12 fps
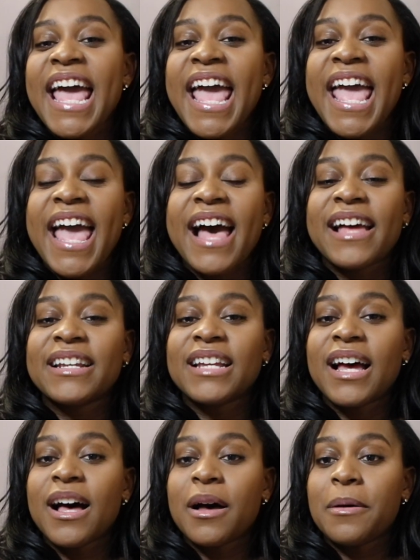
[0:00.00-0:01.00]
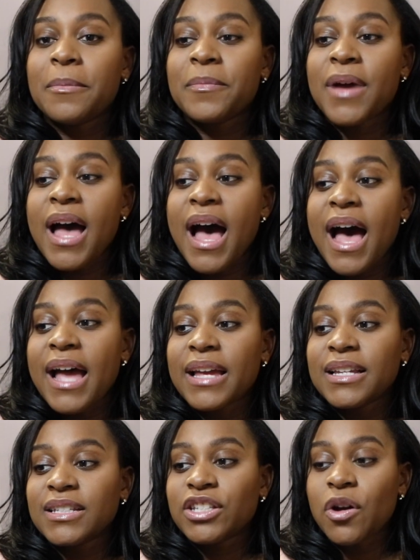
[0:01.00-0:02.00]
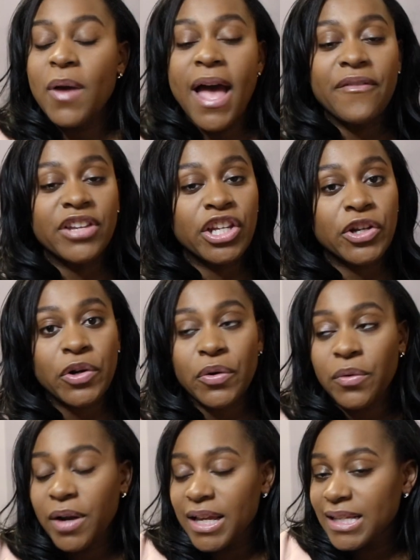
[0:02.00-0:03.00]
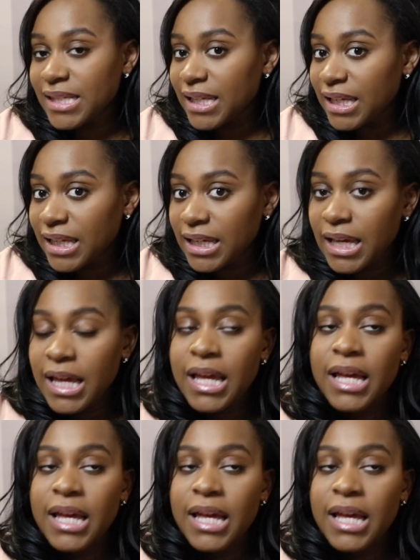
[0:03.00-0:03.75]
and um, I don't have any crazy